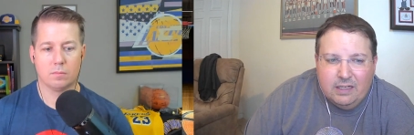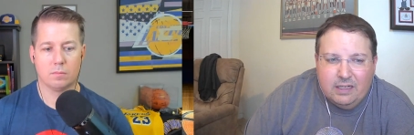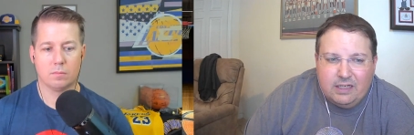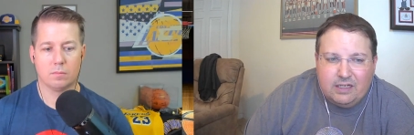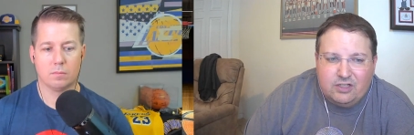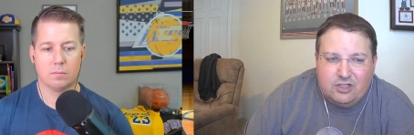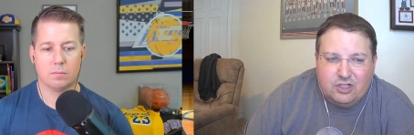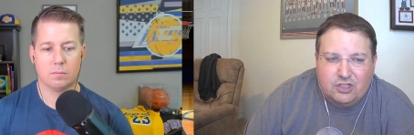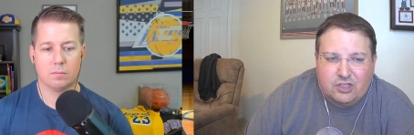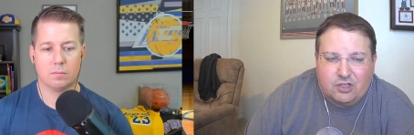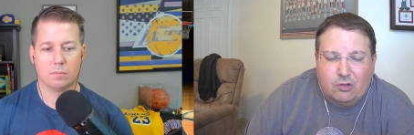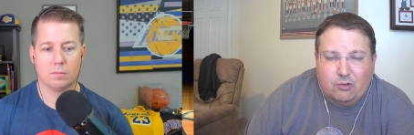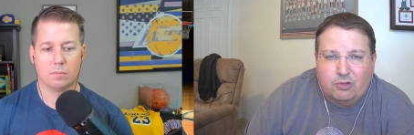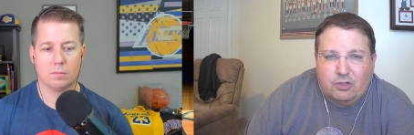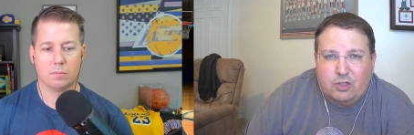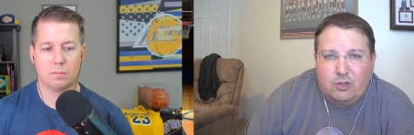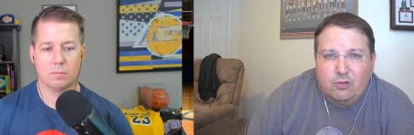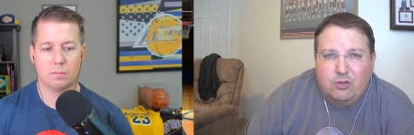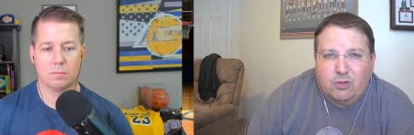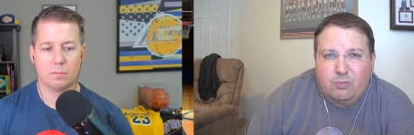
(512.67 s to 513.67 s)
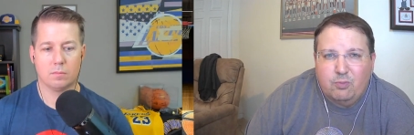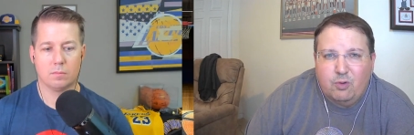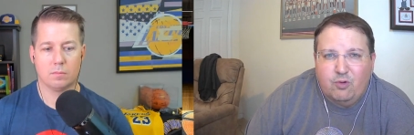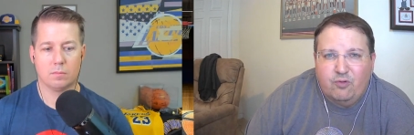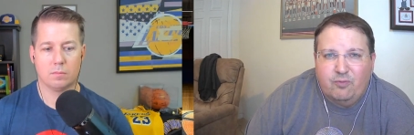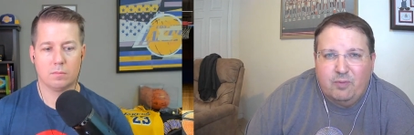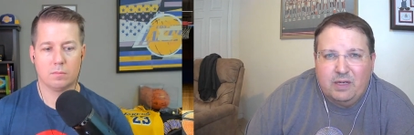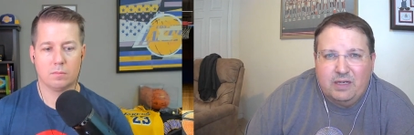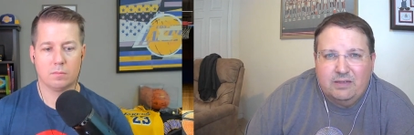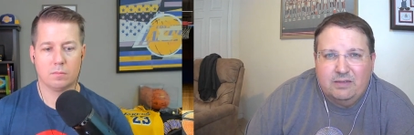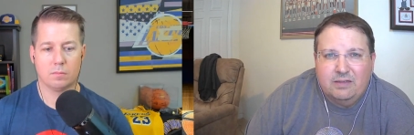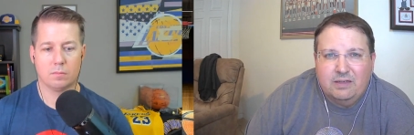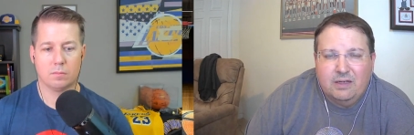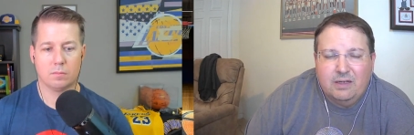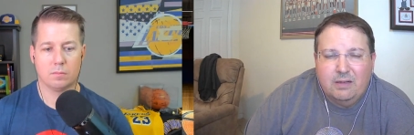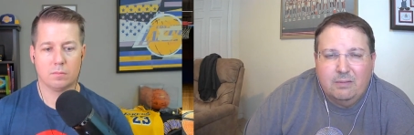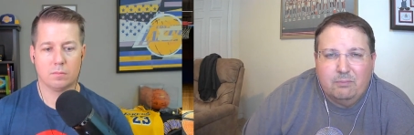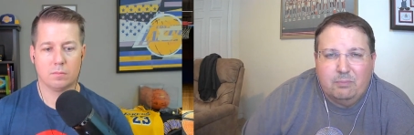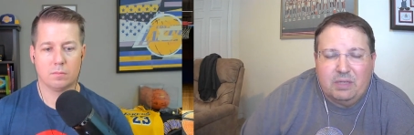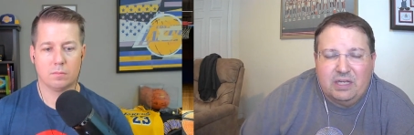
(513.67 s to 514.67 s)
Speaker 1: and just go youth movement
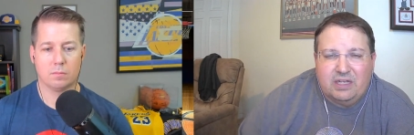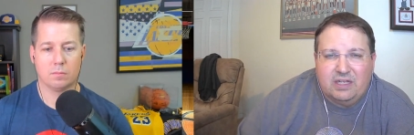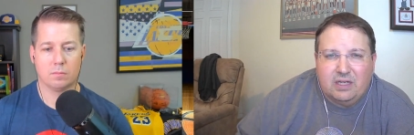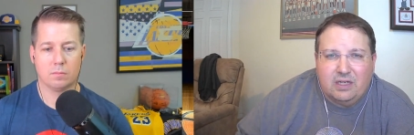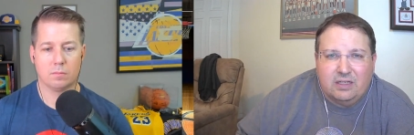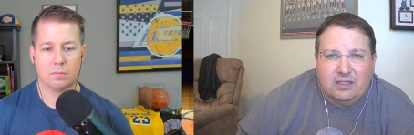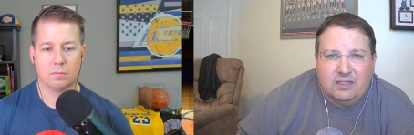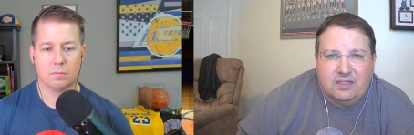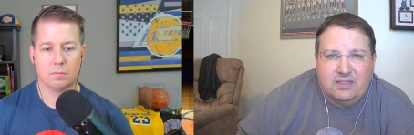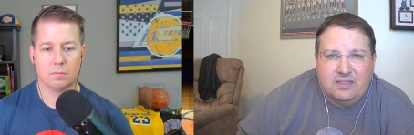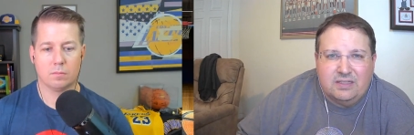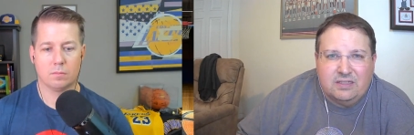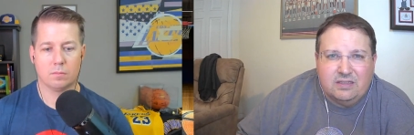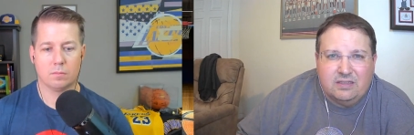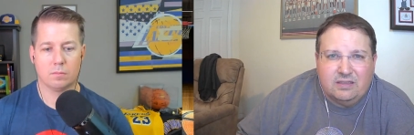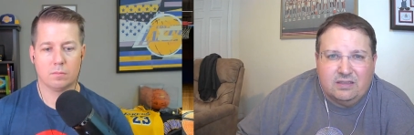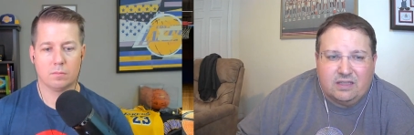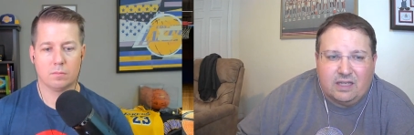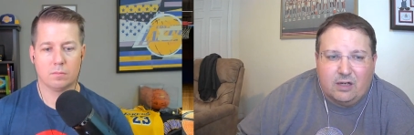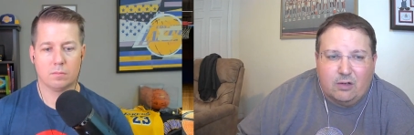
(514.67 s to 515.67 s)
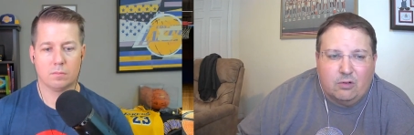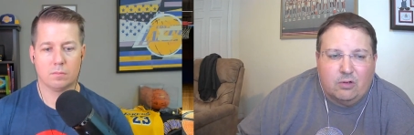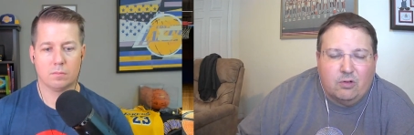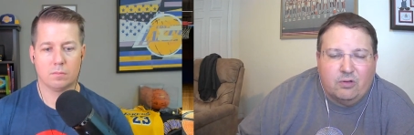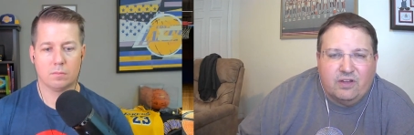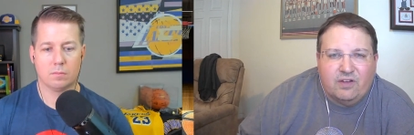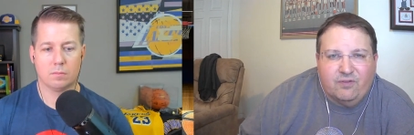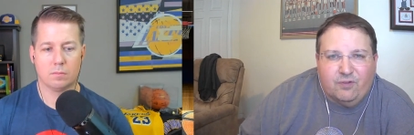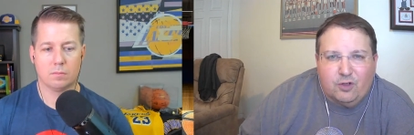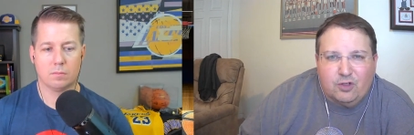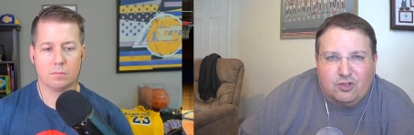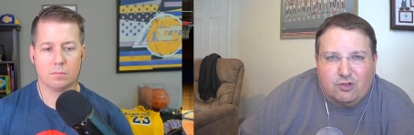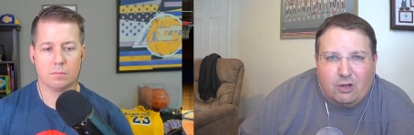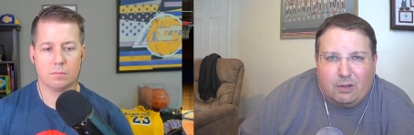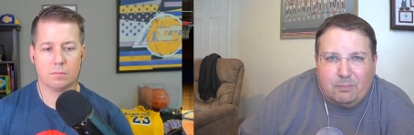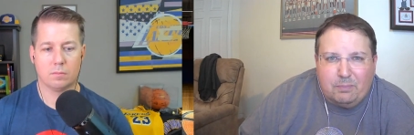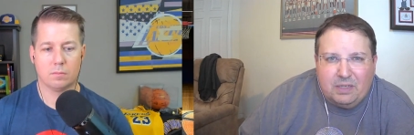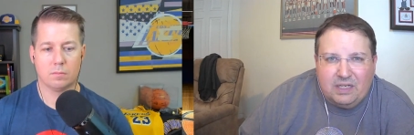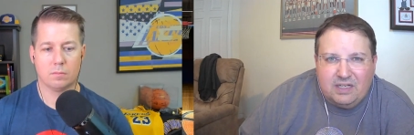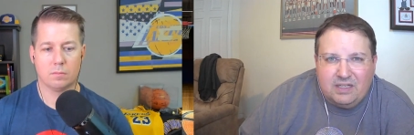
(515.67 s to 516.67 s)
because they don't own their first
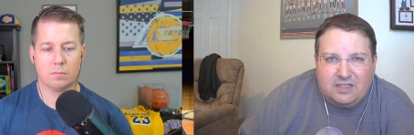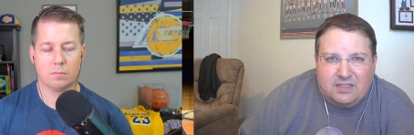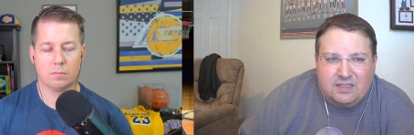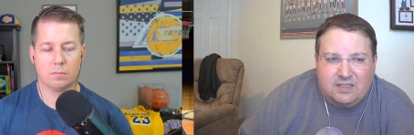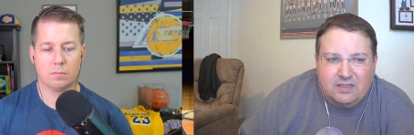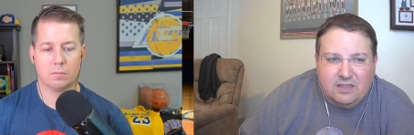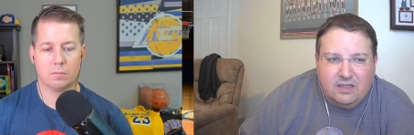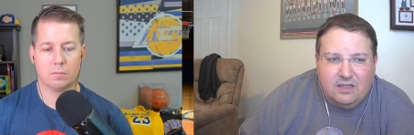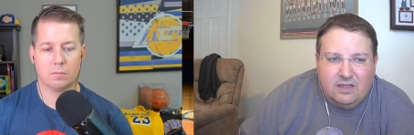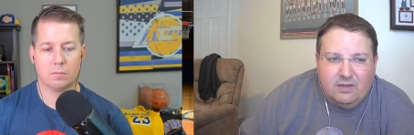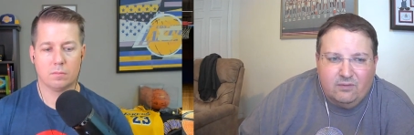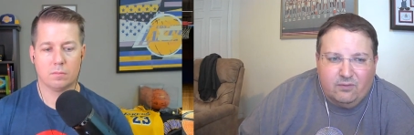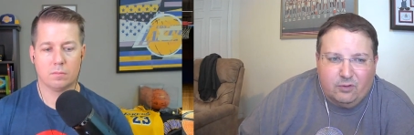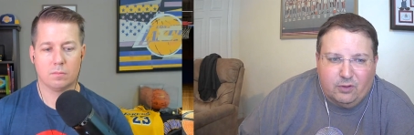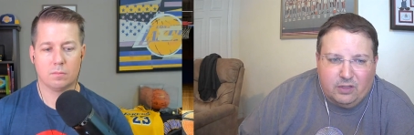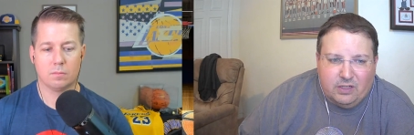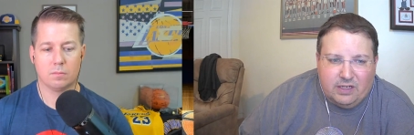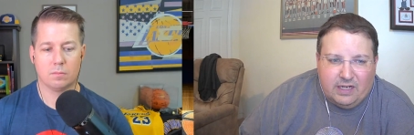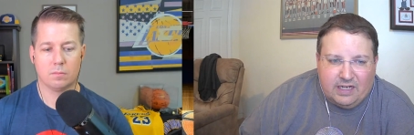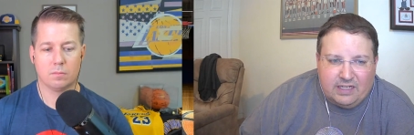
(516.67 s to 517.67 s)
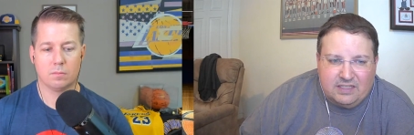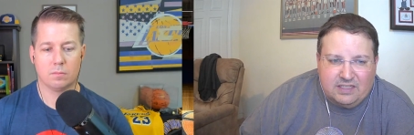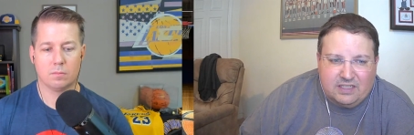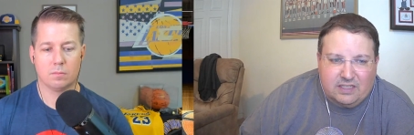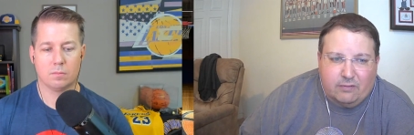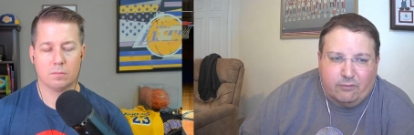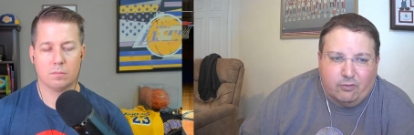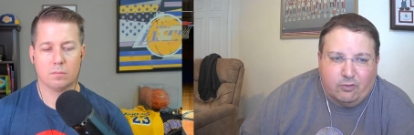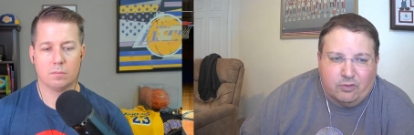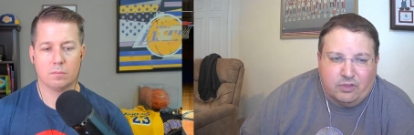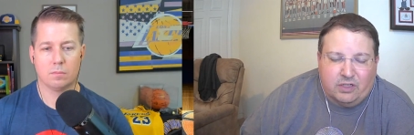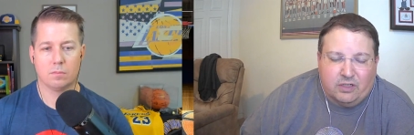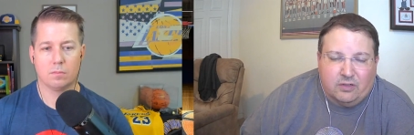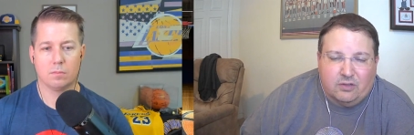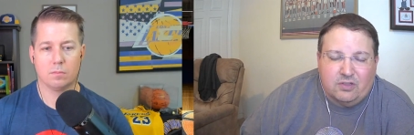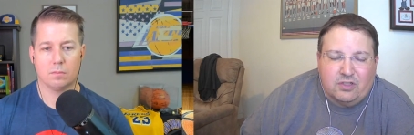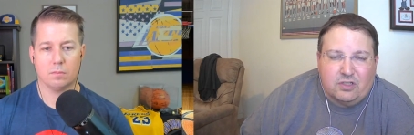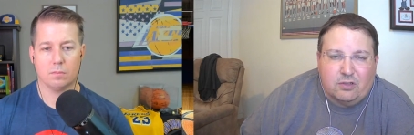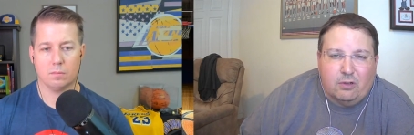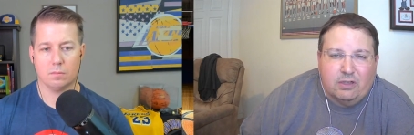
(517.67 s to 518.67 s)
round picks for the next several
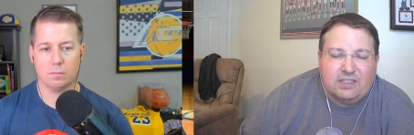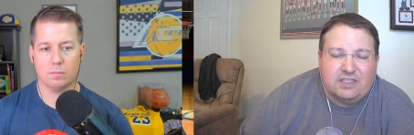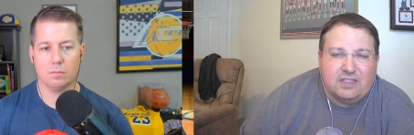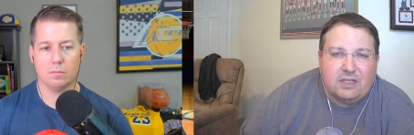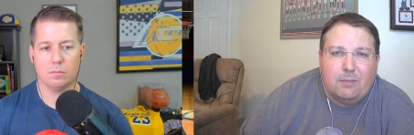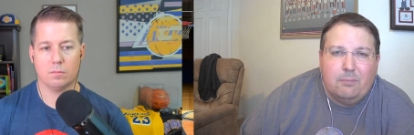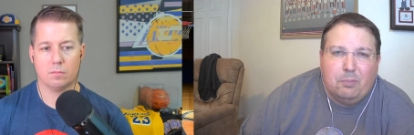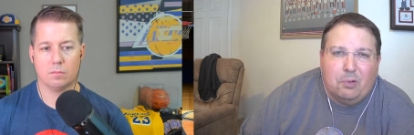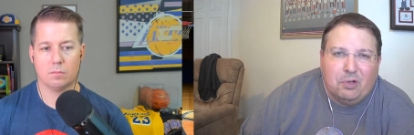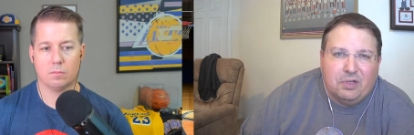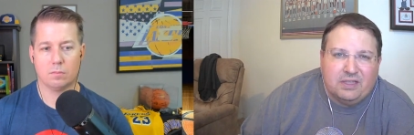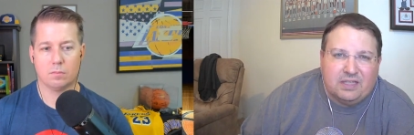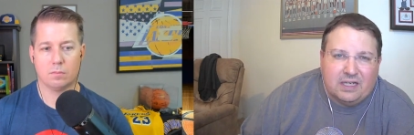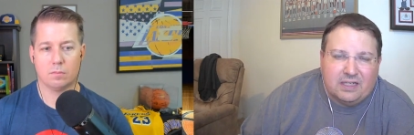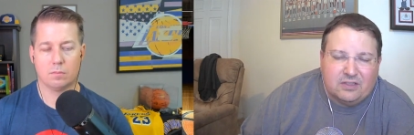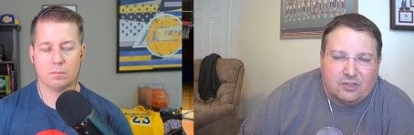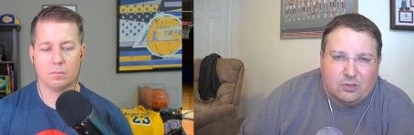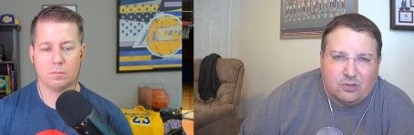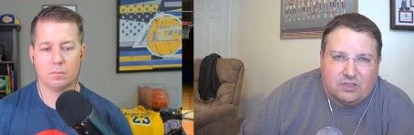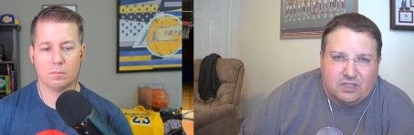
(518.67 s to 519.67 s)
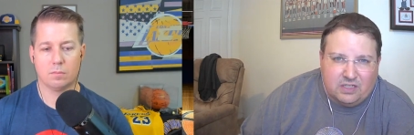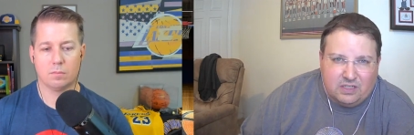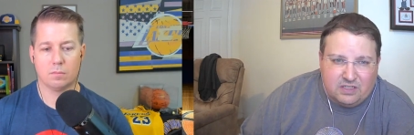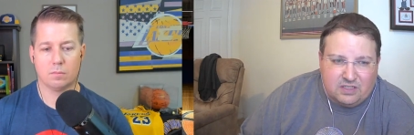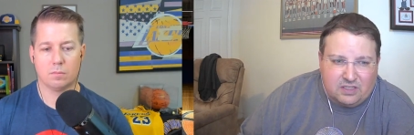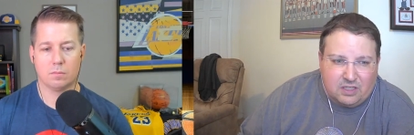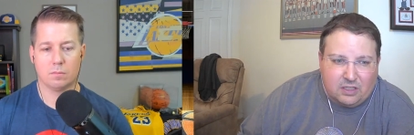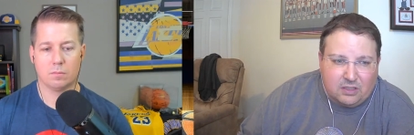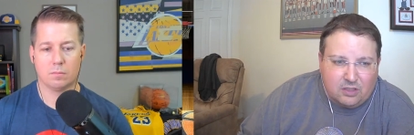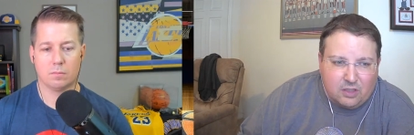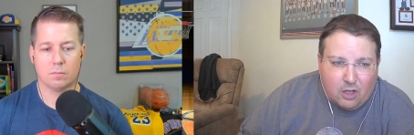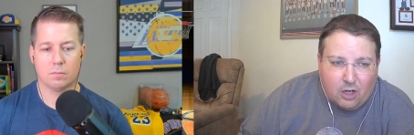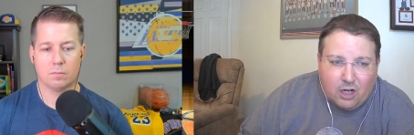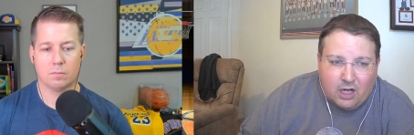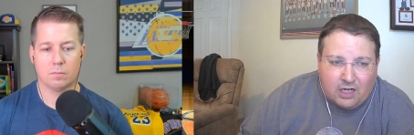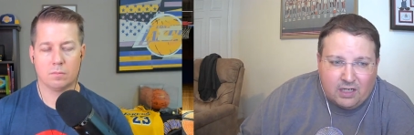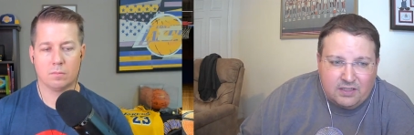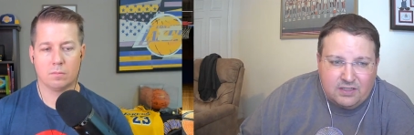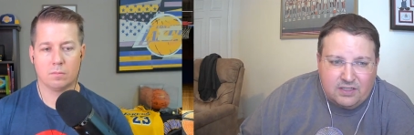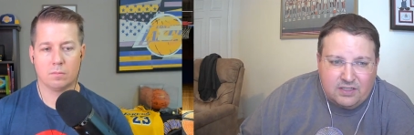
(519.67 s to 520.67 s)
years. So at some point that turns into sunk
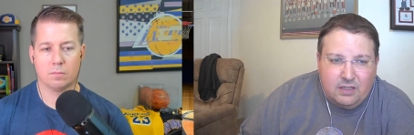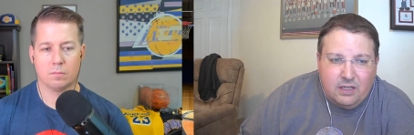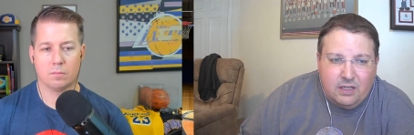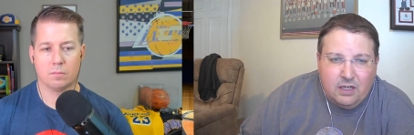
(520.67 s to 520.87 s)
cost,